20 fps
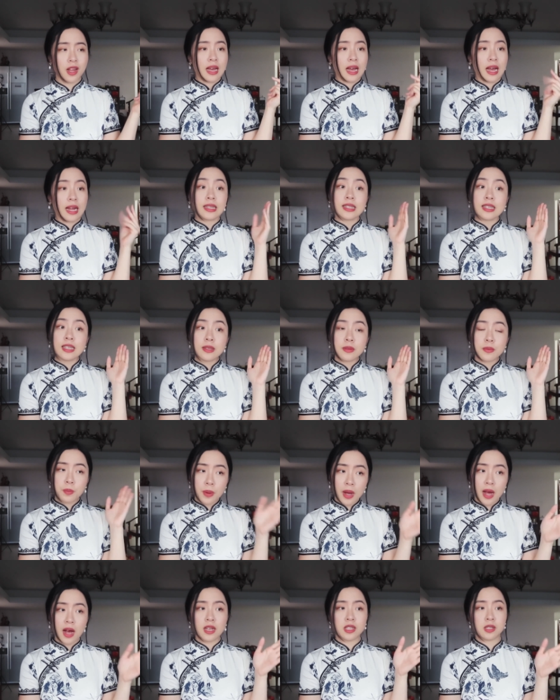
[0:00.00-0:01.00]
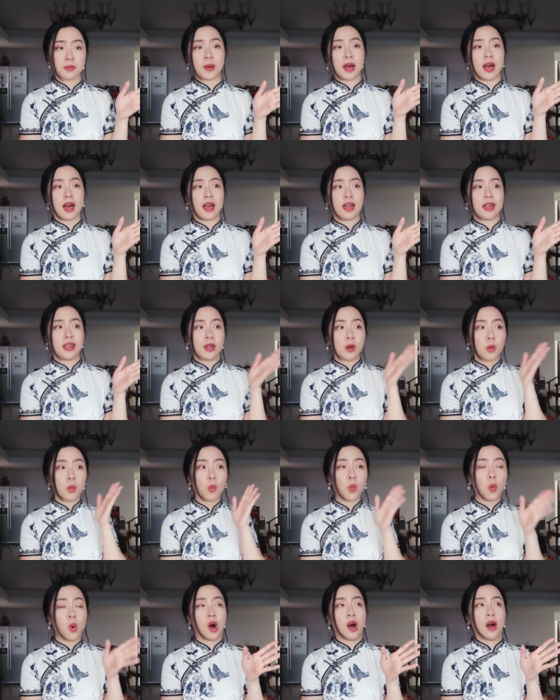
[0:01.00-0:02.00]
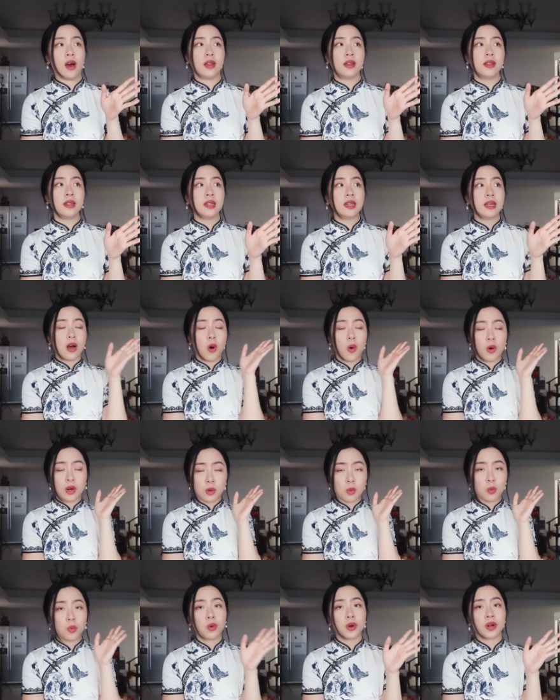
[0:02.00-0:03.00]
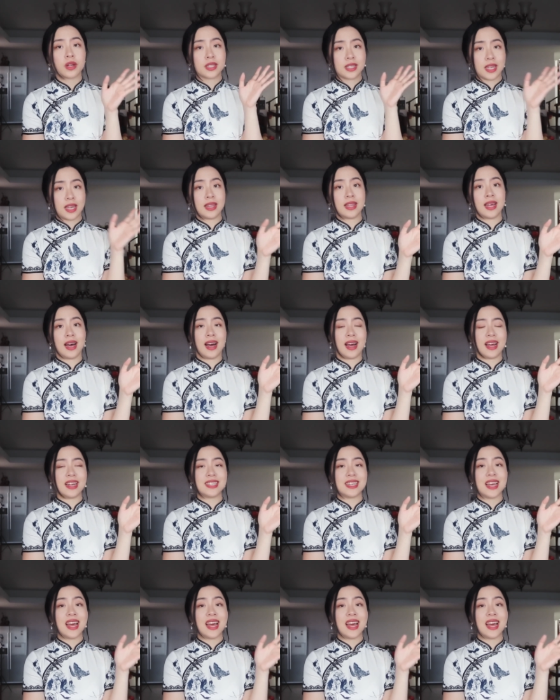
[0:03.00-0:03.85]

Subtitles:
I did pass by one on a workday night,